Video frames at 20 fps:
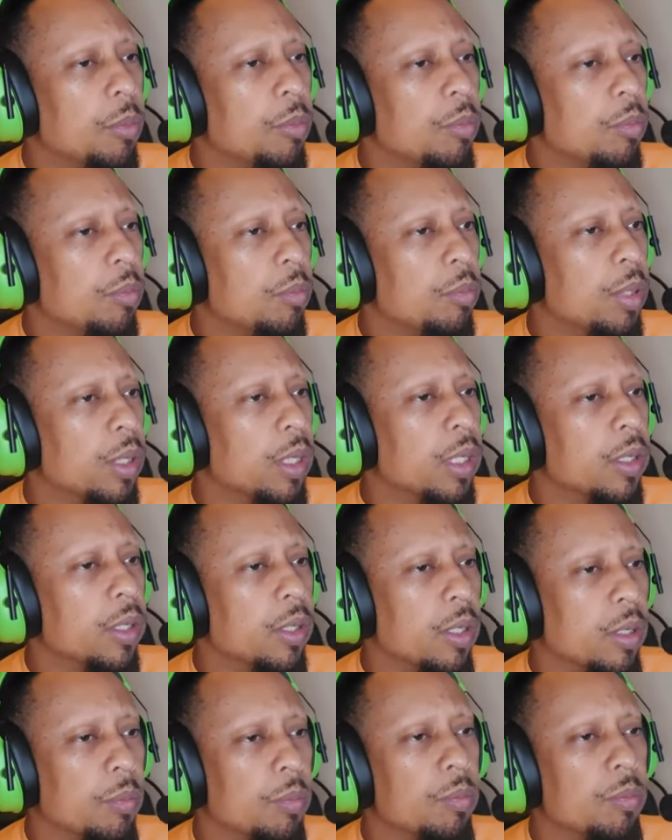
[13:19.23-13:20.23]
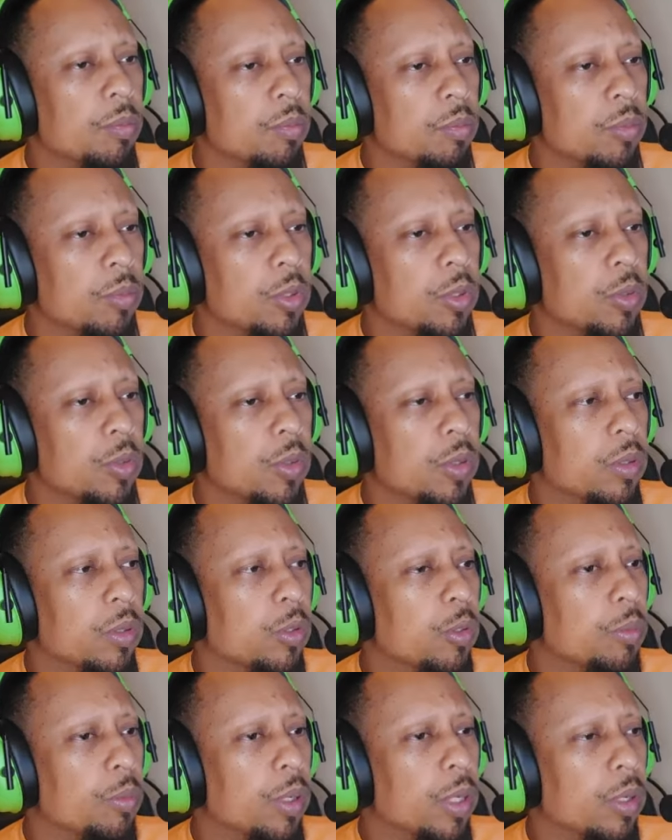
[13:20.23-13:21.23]
but ended up doing a
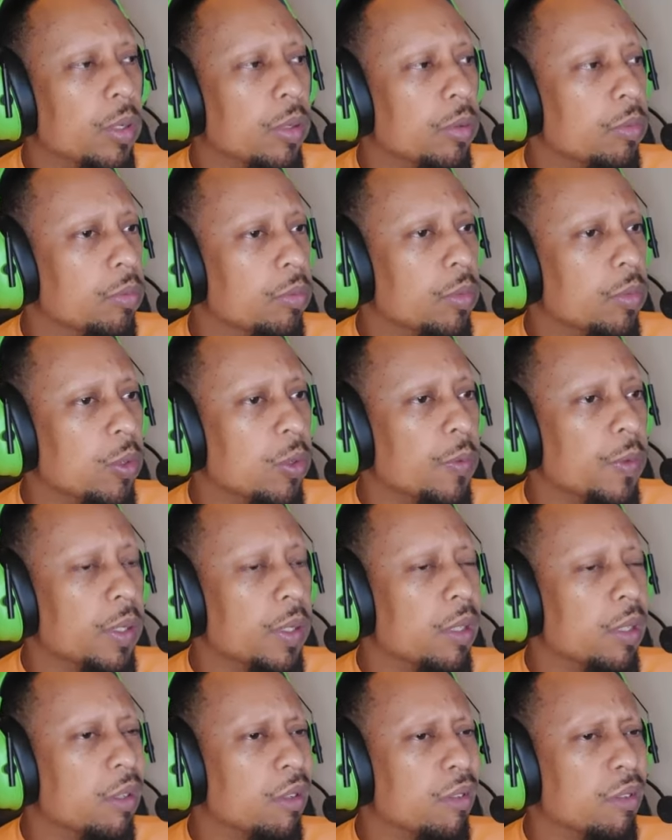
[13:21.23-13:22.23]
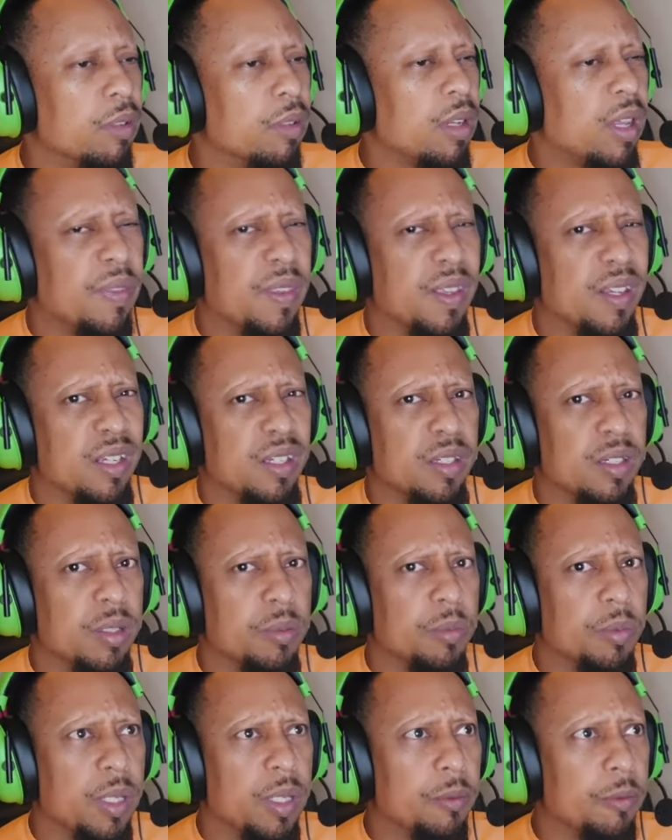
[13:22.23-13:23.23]
little better over here, and I think I ended
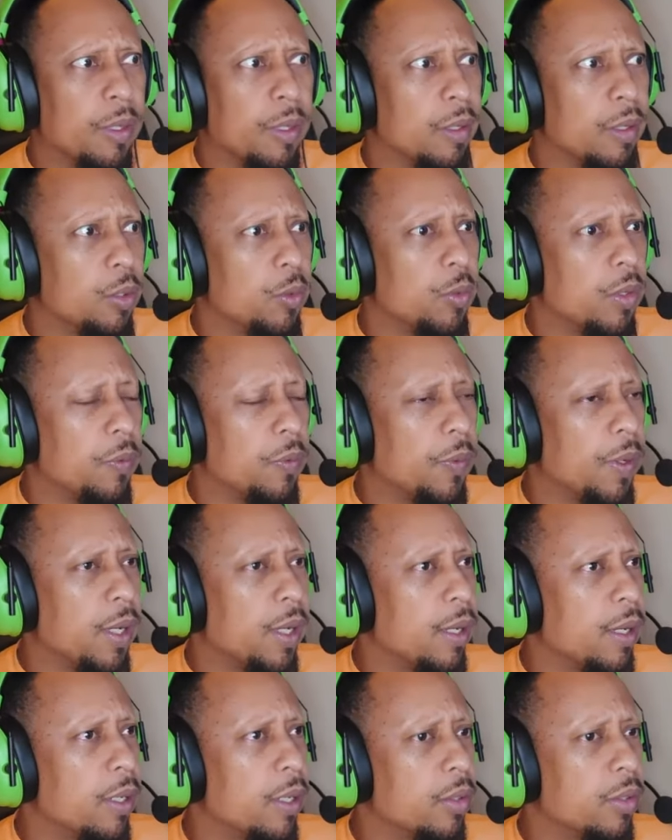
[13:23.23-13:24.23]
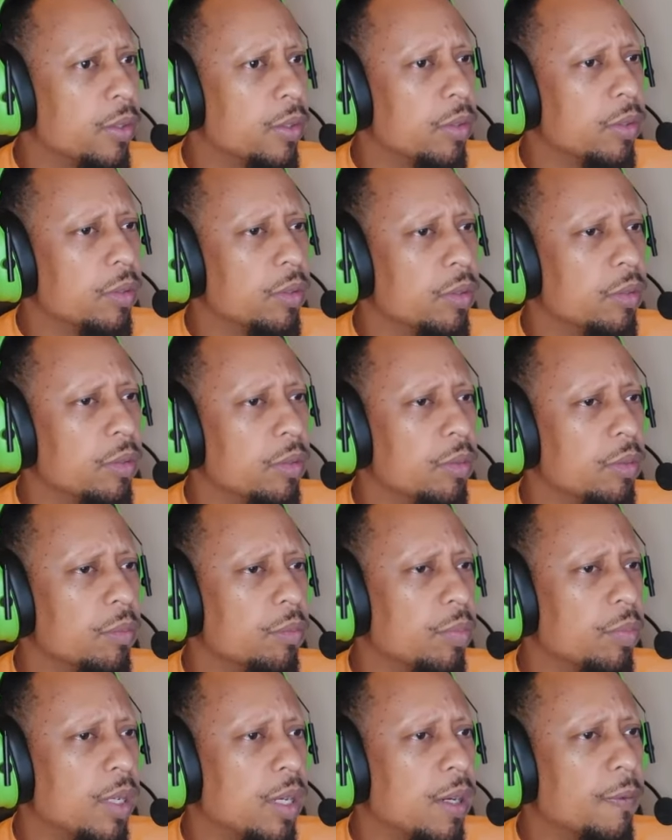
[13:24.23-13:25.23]
up with like $25
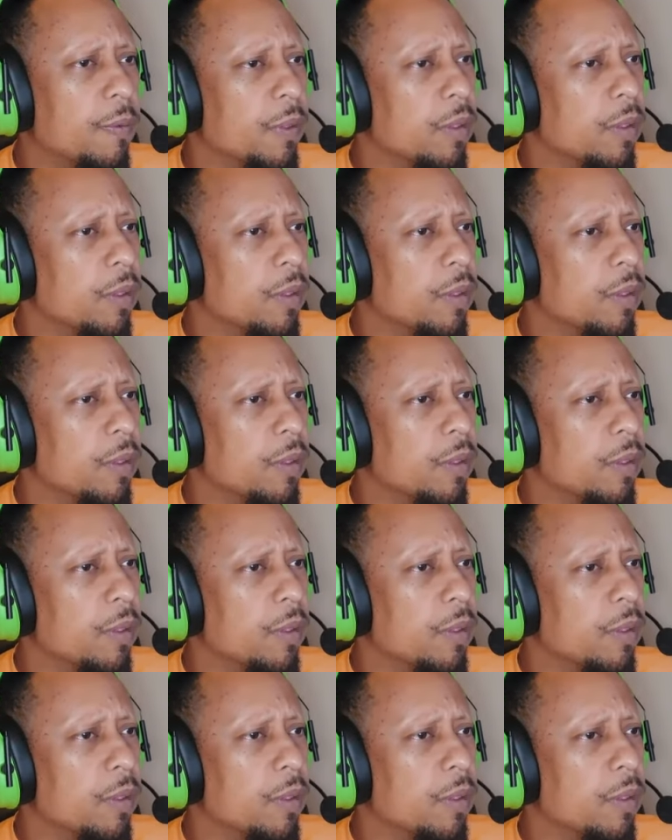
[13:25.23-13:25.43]
profit.